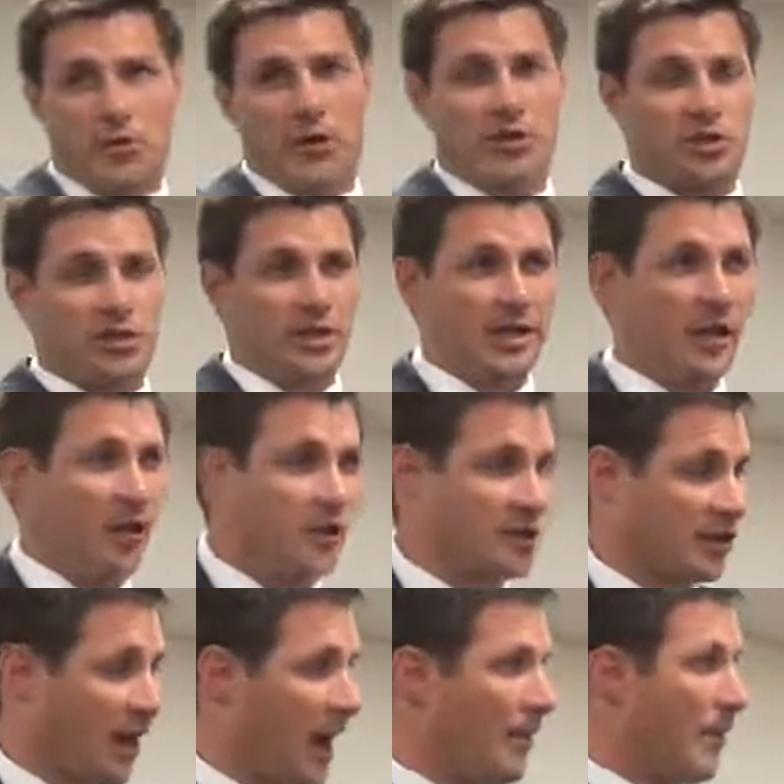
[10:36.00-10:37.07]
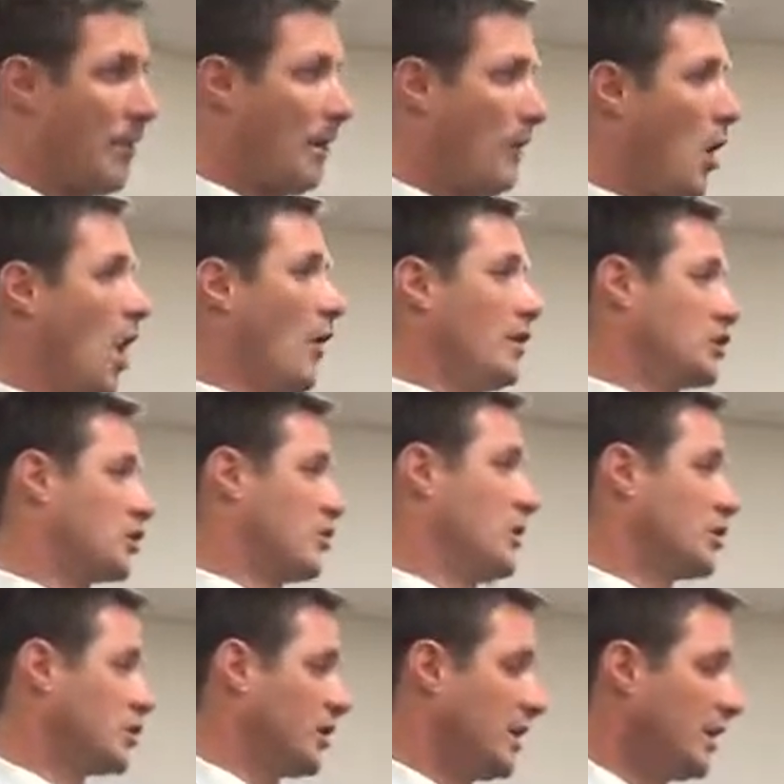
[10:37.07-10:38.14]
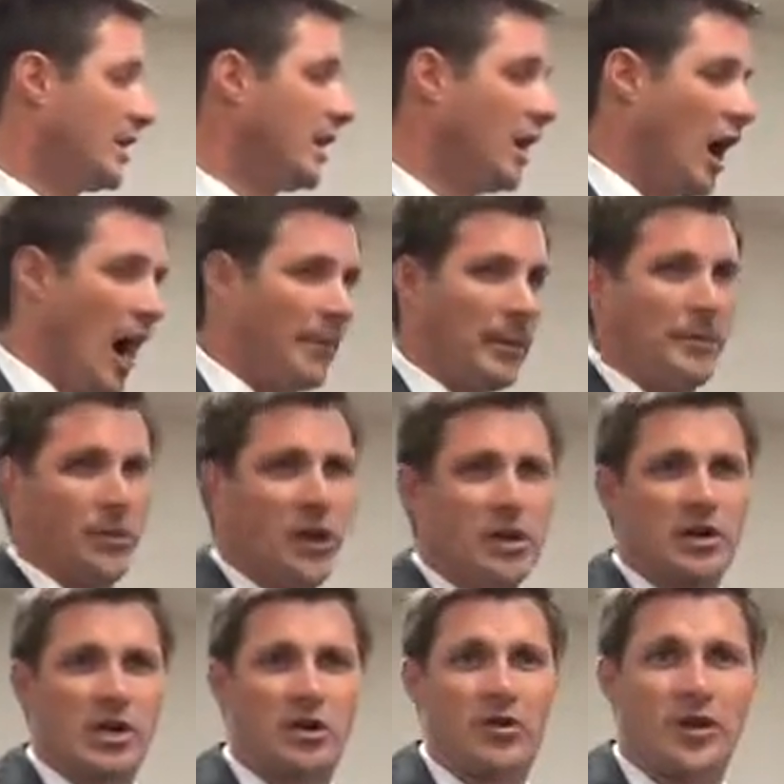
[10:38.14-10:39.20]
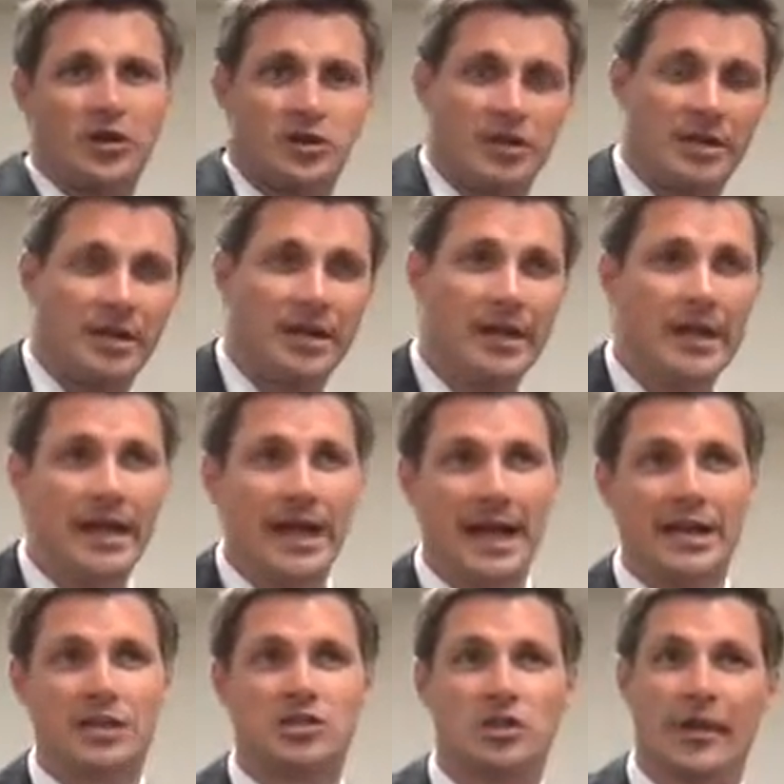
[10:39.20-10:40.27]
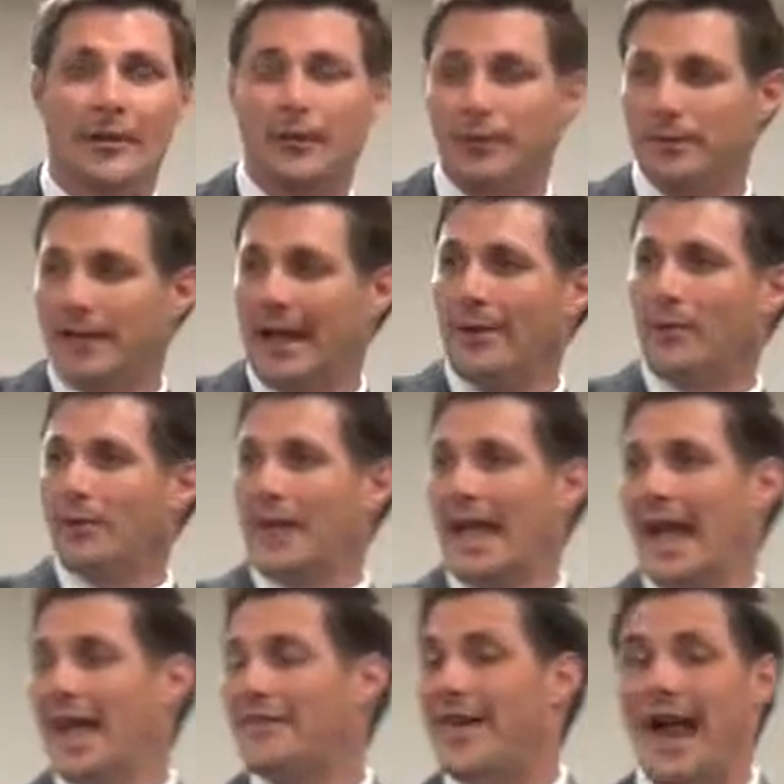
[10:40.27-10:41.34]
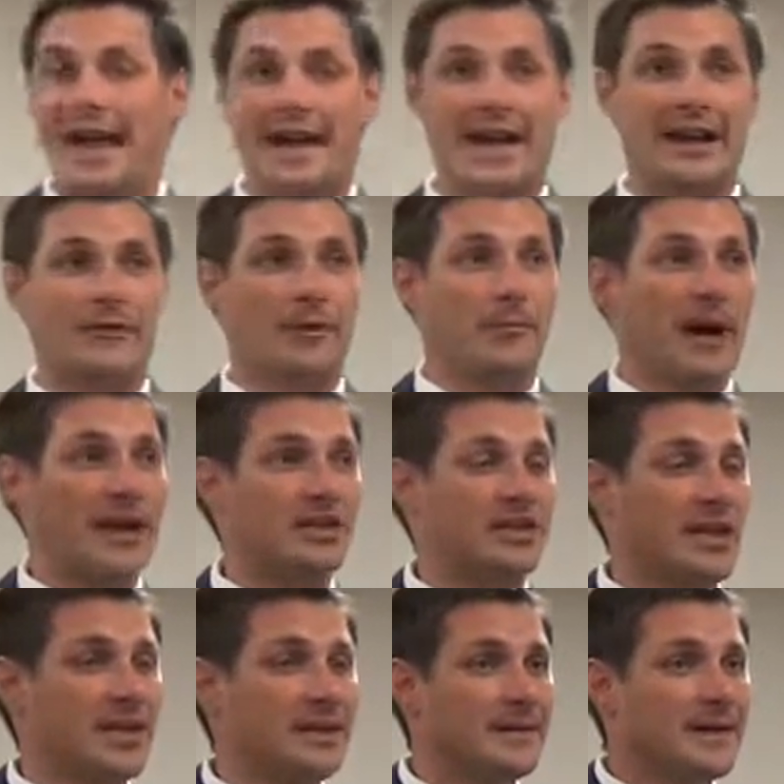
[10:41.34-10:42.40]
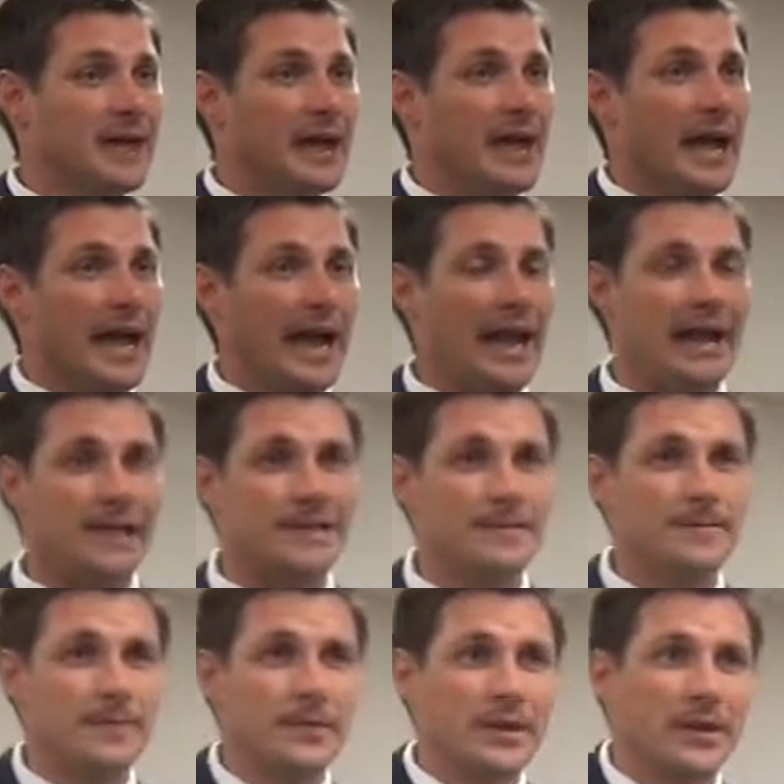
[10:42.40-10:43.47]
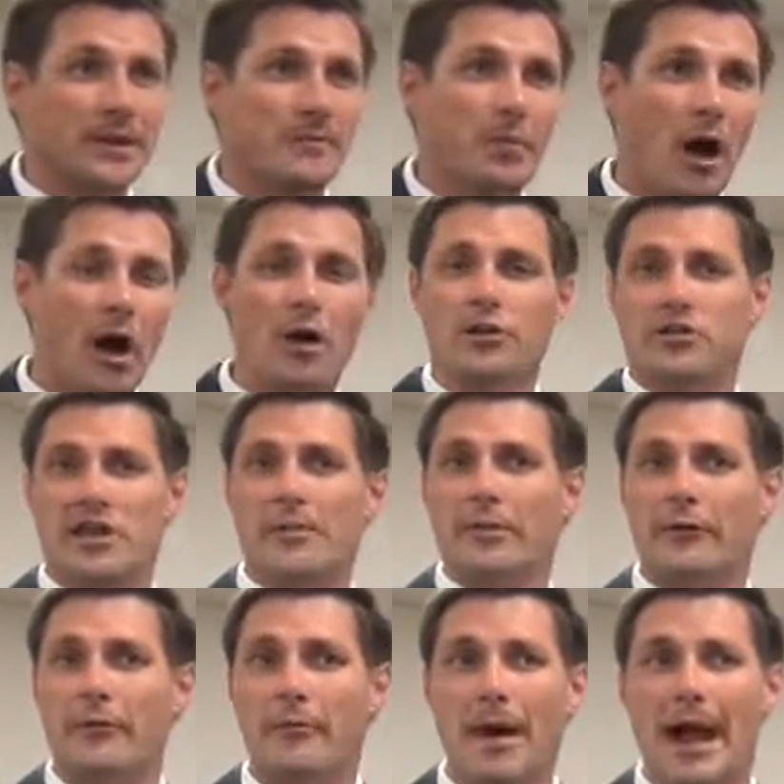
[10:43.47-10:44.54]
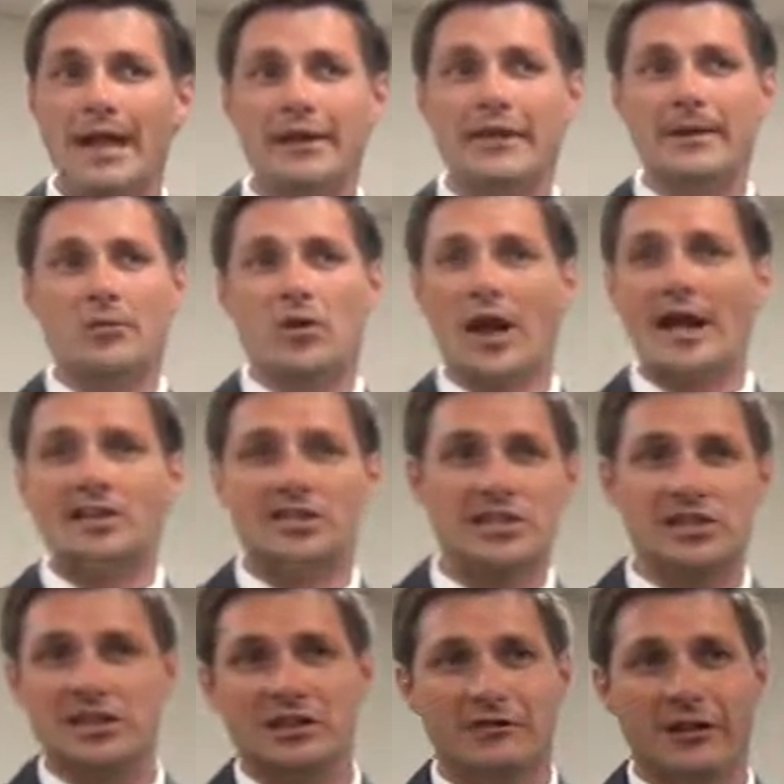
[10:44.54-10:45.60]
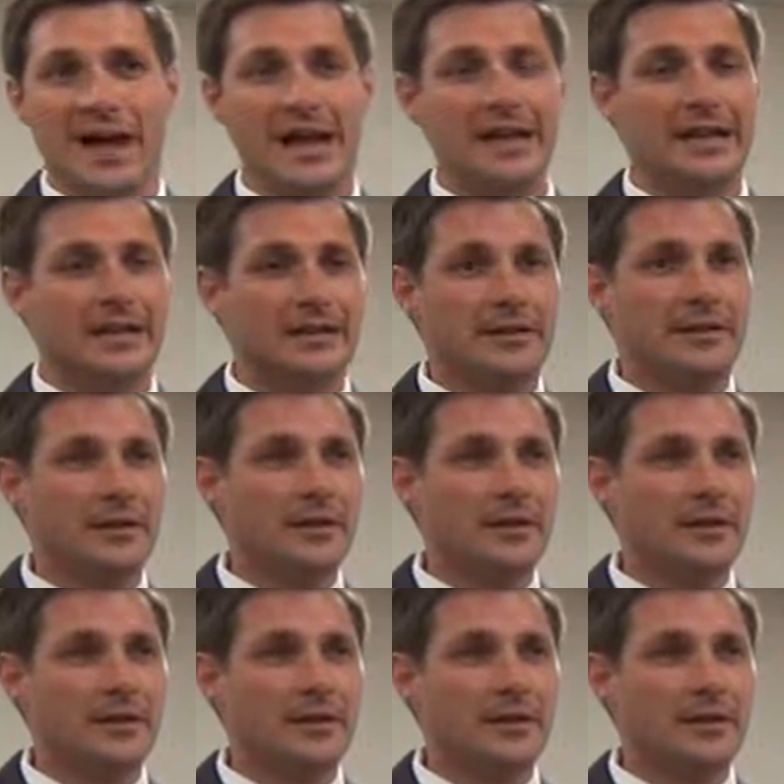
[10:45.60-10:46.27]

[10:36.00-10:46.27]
Christian. Others said, I'm an Apollos Christian. I'm a Peter Christian. And so they were, they were, they had that kind of a mindset. And Paul simply reminded them, Christ isn't divided.